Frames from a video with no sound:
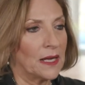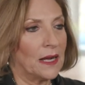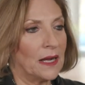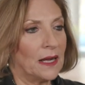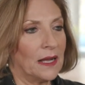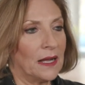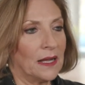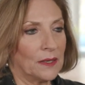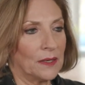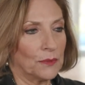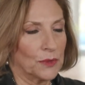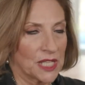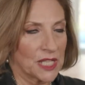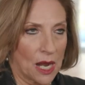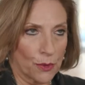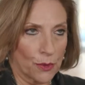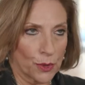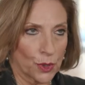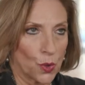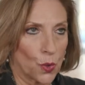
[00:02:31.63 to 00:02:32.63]
Uh, it was
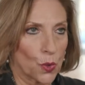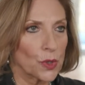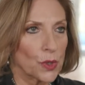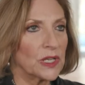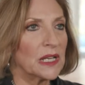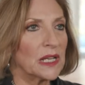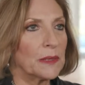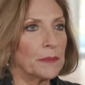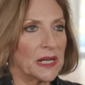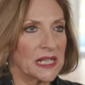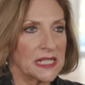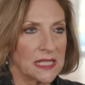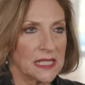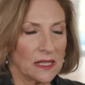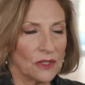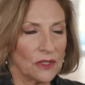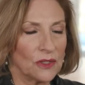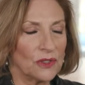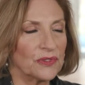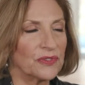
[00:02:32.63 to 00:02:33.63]
Howard Gordon and
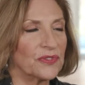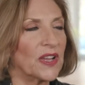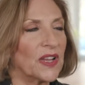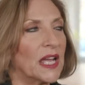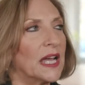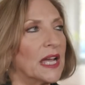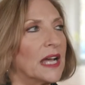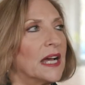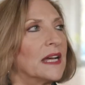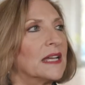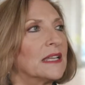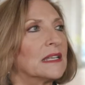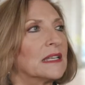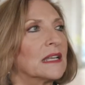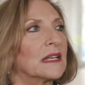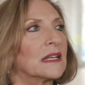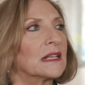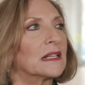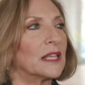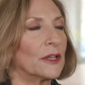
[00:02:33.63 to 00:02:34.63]
myself
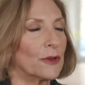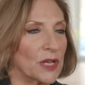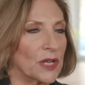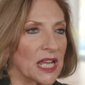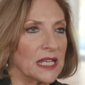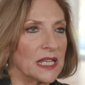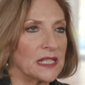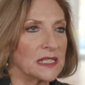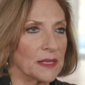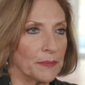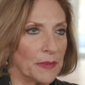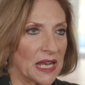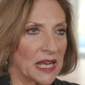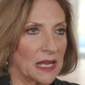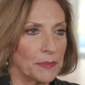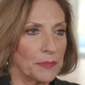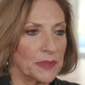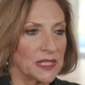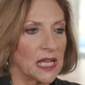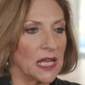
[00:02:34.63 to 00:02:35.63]
and Claire Danes and
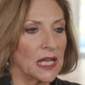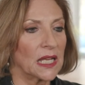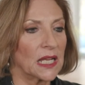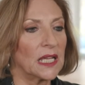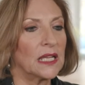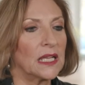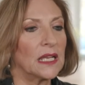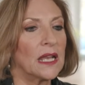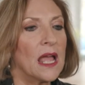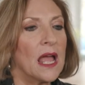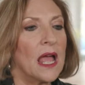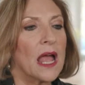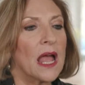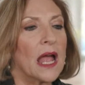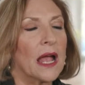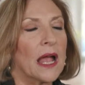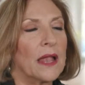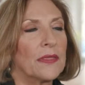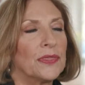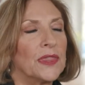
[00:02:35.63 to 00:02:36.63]
Mandy Patinkin.
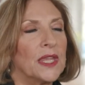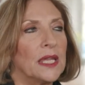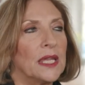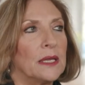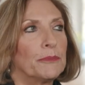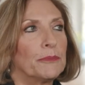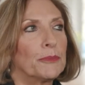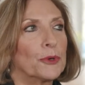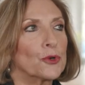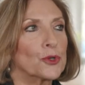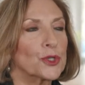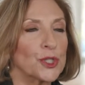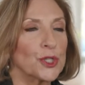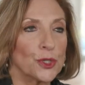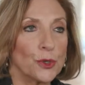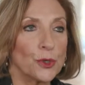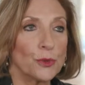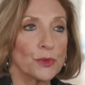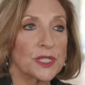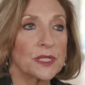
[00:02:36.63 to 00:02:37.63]
And the
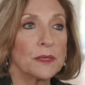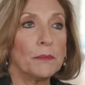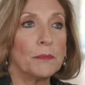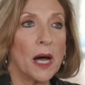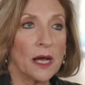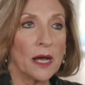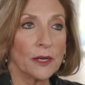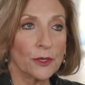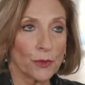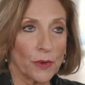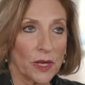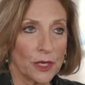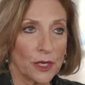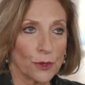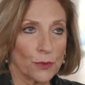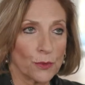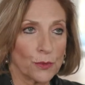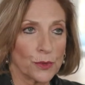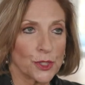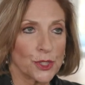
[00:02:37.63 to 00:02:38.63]
person who was the
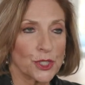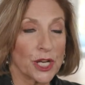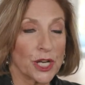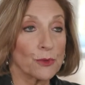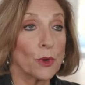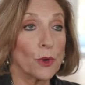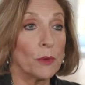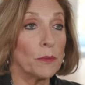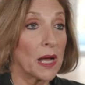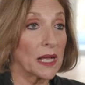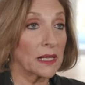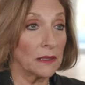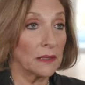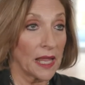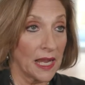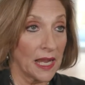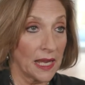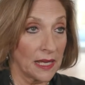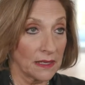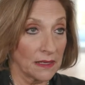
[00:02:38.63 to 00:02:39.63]
moderator was General Michael
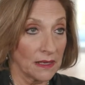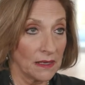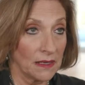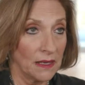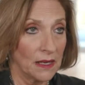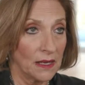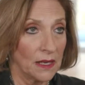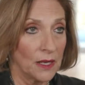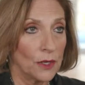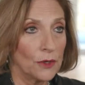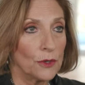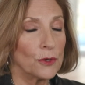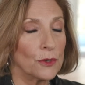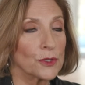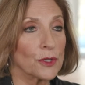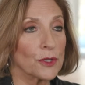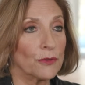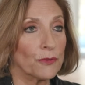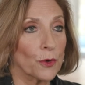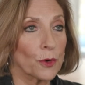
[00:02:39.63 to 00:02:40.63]
Hayden,
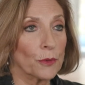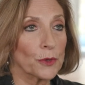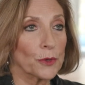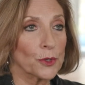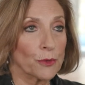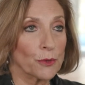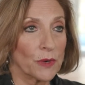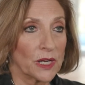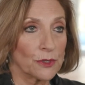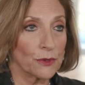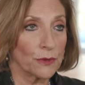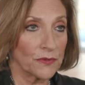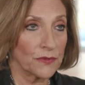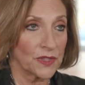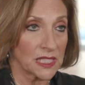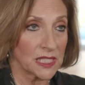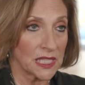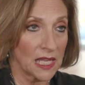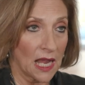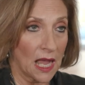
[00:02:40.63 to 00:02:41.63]
who's the former director of
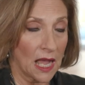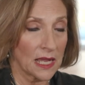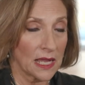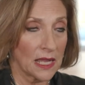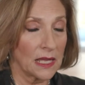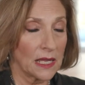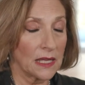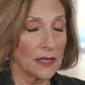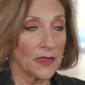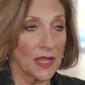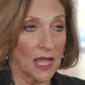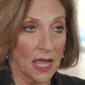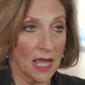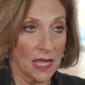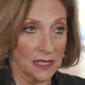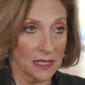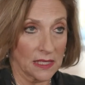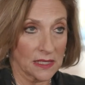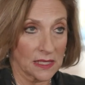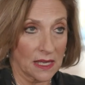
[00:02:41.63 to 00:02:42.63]
the CIA and the
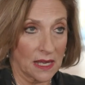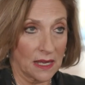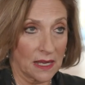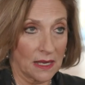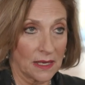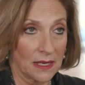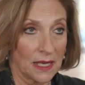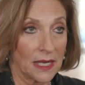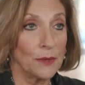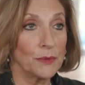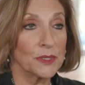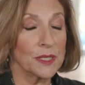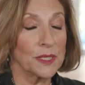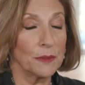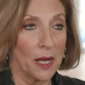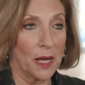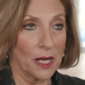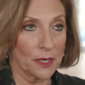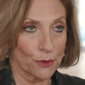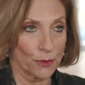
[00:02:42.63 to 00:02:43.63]
NSA. He was the
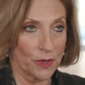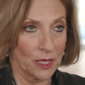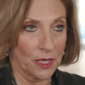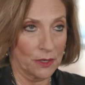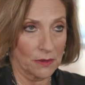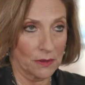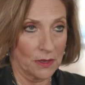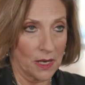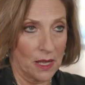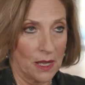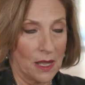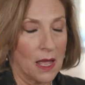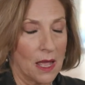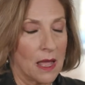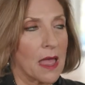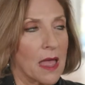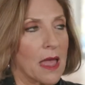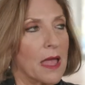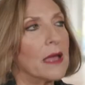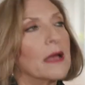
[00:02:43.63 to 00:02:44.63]
moderator.
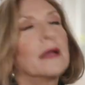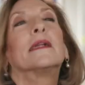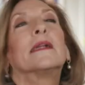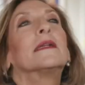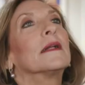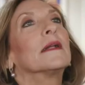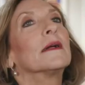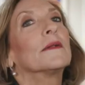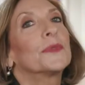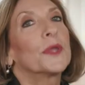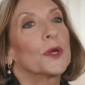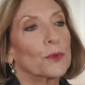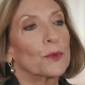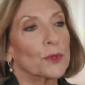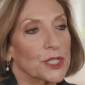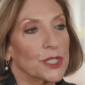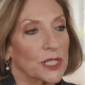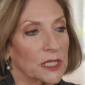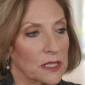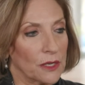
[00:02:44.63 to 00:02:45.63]
And there were
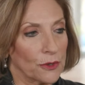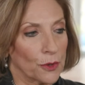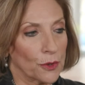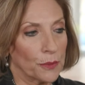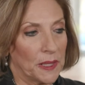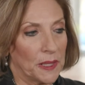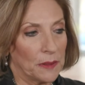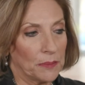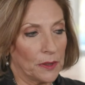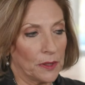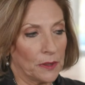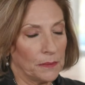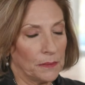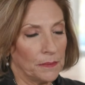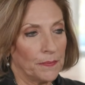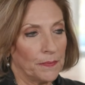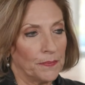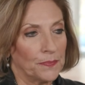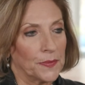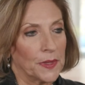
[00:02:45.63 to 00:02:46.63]
600
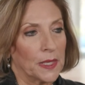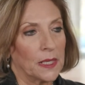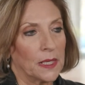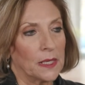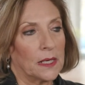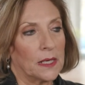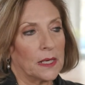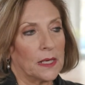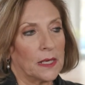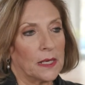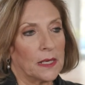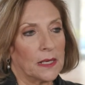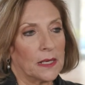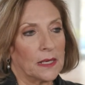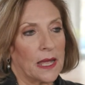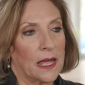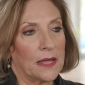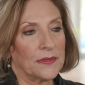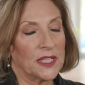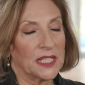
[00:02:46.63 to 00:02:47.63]
people uh,
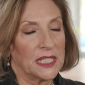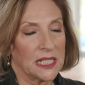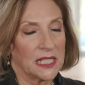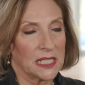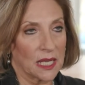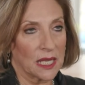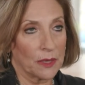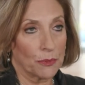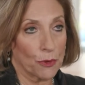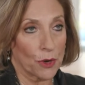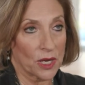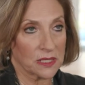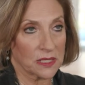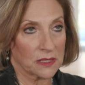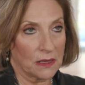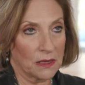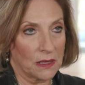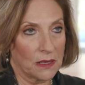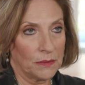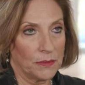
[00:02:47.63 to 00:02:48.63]
at the DC Press
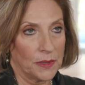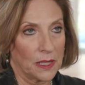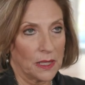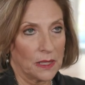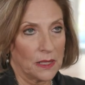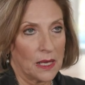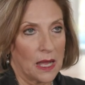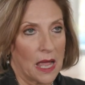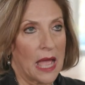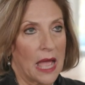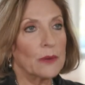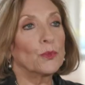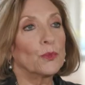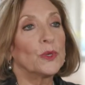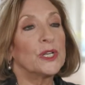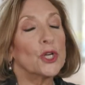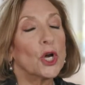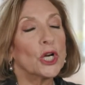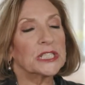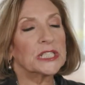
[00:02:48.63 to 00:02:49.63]
Club. And
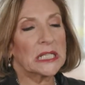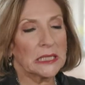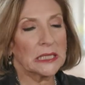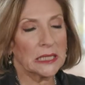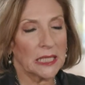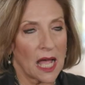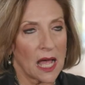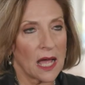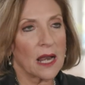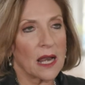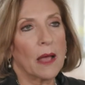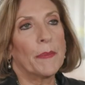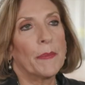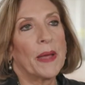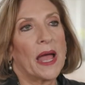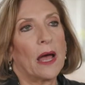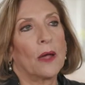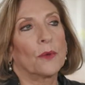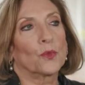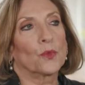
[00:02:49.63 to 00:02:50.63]
we talked a lot
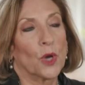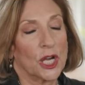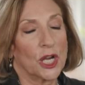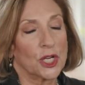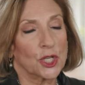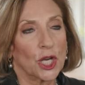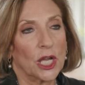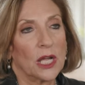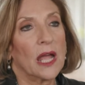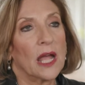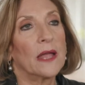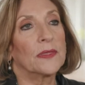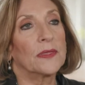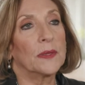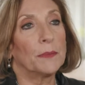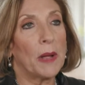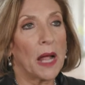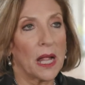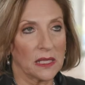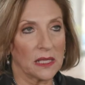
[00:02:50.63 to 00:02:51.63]
about Russia and
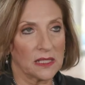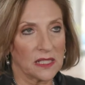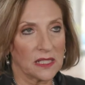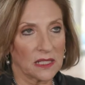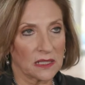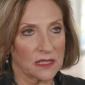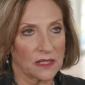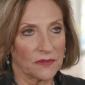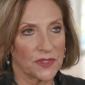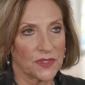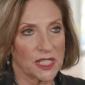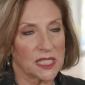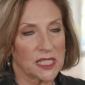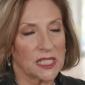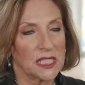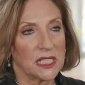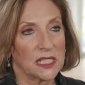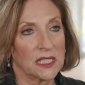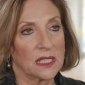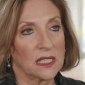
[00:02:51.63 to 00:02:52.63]
the politics of this
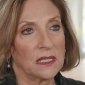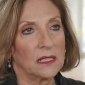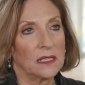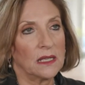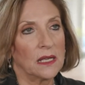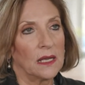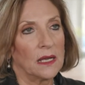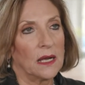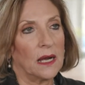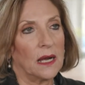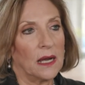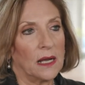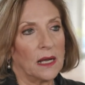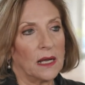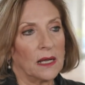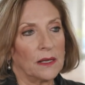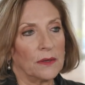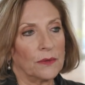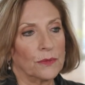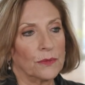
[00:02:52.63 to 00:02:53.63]
season
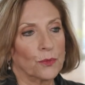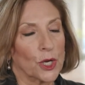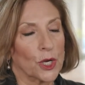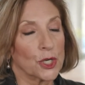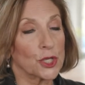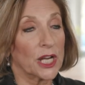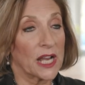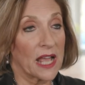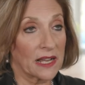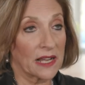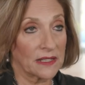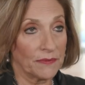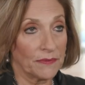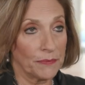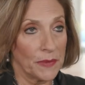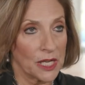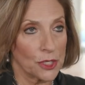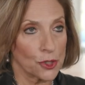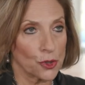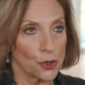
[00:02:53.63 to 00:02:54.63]
uh, Russian active
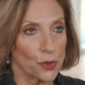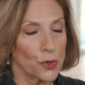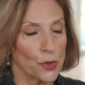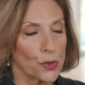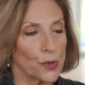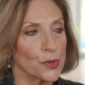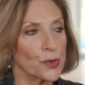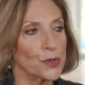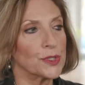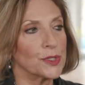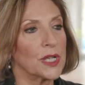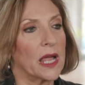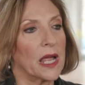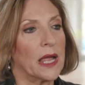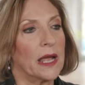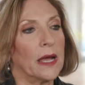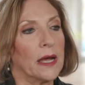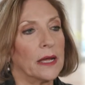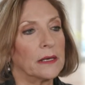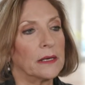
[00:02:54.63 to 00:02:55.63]
measures
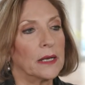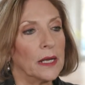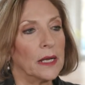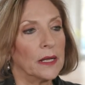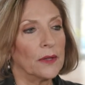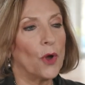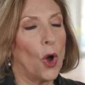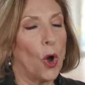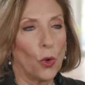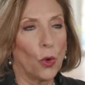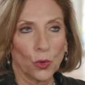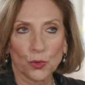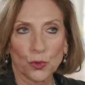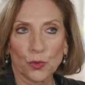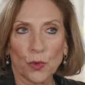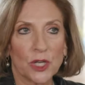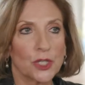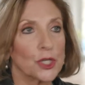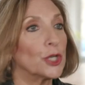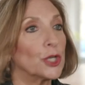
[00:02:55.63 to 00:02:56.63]
and old
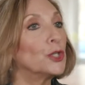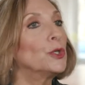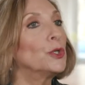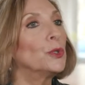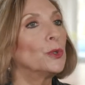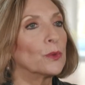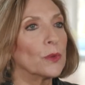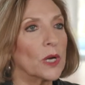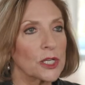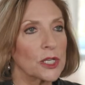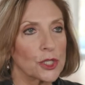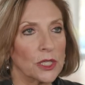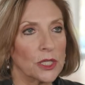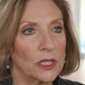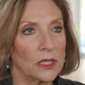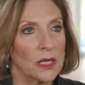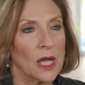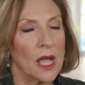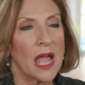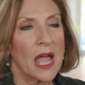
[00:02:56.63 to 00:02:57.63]
Russia, new
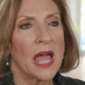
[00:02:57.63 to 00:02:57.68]
Russia.